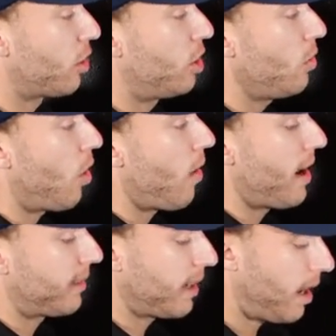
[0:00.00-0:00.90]
the
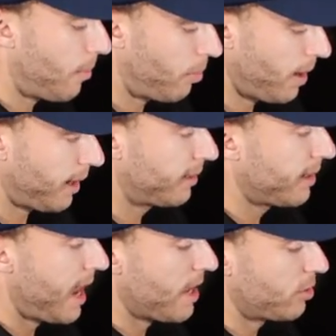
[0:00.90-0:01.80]
QRS
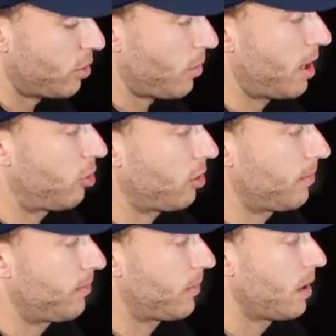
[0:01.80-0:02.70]
complex has a
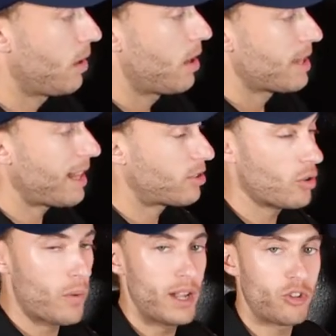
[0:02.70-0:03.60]
duration. That's
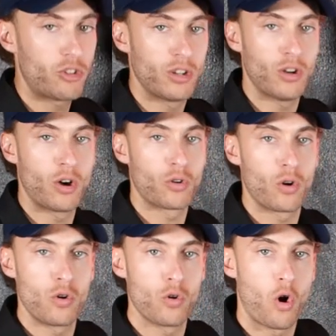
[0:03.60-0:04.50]
duration under
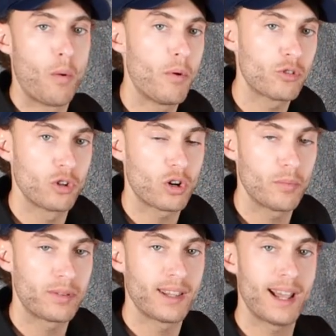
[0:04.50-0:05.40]
a normal
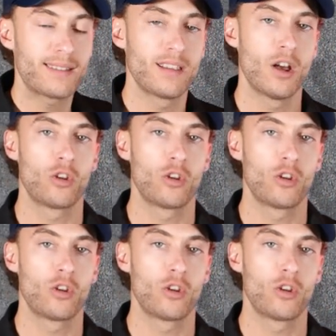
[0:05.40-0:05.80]
circumstance.